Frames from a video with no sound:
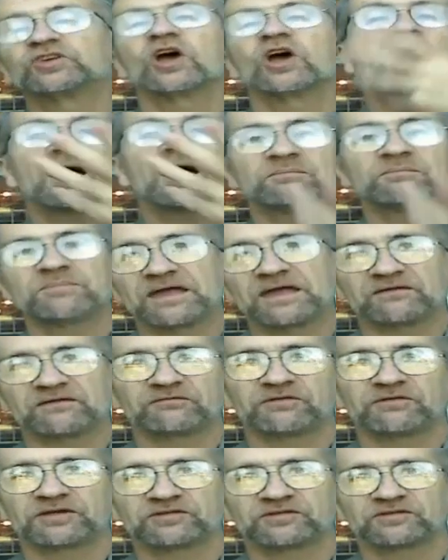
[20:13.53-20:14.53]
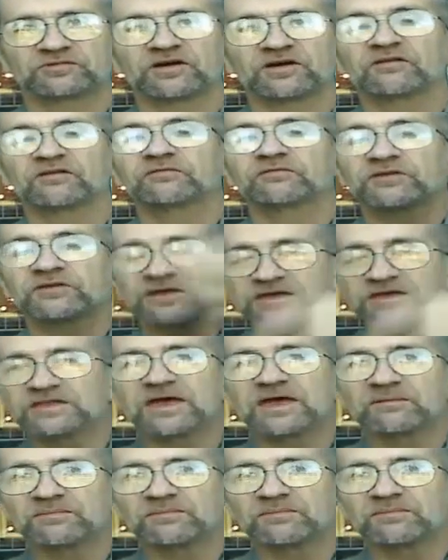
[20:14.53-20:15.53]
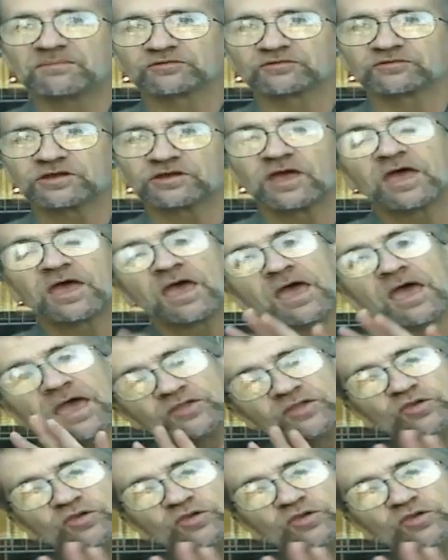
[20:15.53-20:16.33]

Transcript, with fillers: God manifests himself in that ministry, and